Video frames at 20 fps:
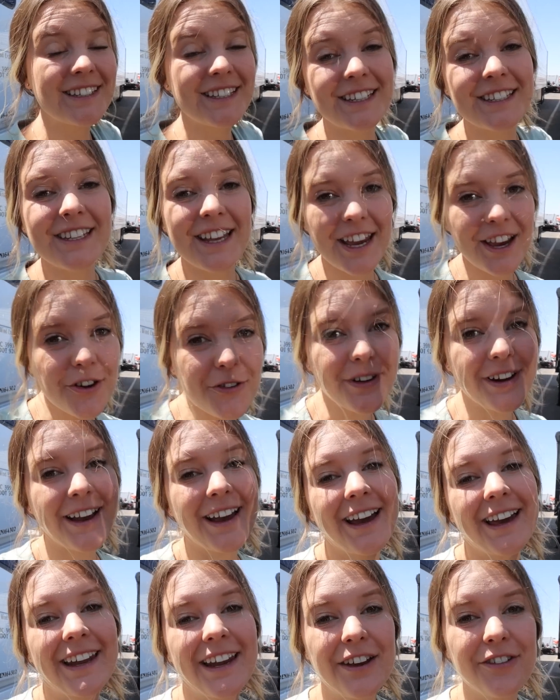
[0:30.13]
today we're
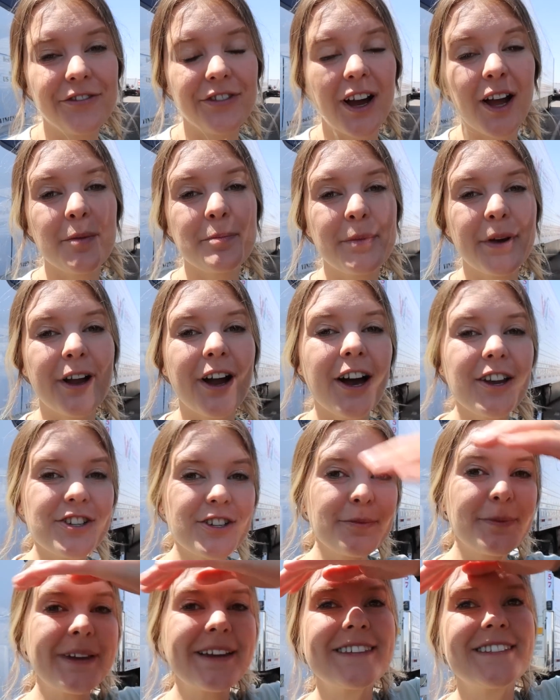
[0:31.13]
heading from
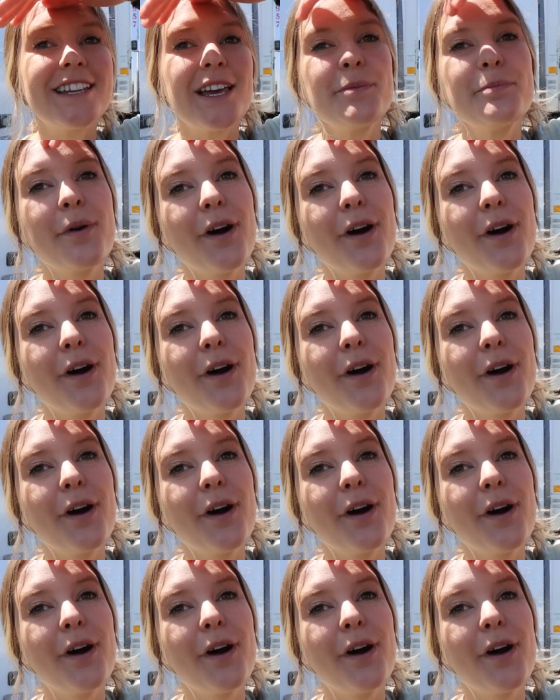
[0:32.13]
Picacho Peak State